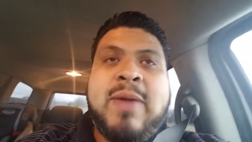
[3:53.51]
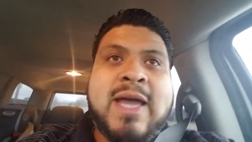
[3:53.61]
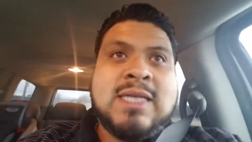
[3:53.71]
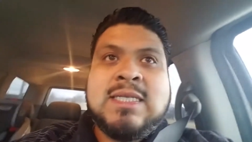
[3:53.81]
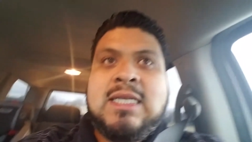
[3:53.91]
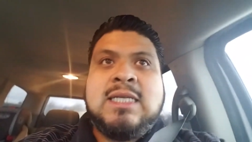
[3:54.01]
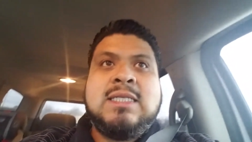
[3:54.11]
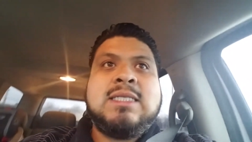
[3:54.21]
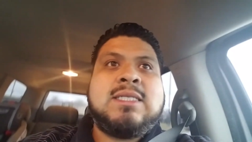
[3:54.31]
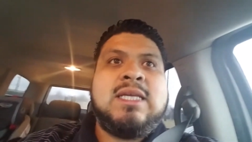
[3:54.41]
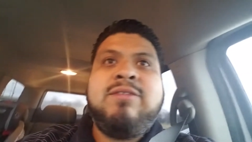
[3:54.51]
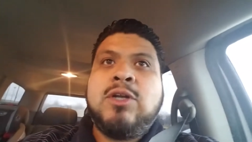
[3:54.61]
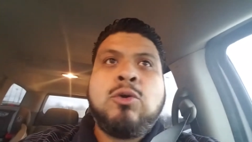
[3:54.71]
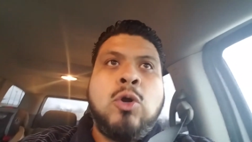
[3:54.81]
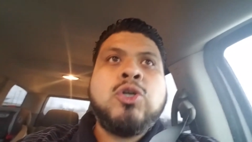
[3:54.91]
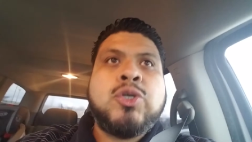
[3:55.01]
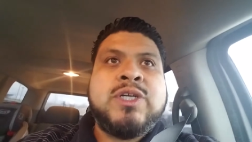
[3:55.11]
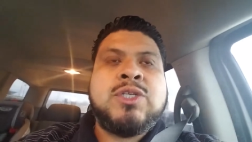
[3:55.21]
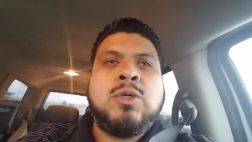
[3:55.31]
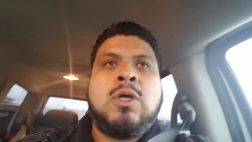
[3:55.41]
magazines, even a
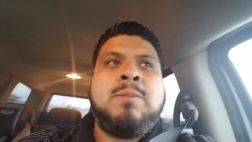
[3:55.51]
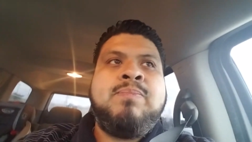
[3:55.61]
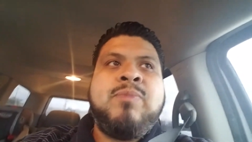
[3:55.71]
grocery store,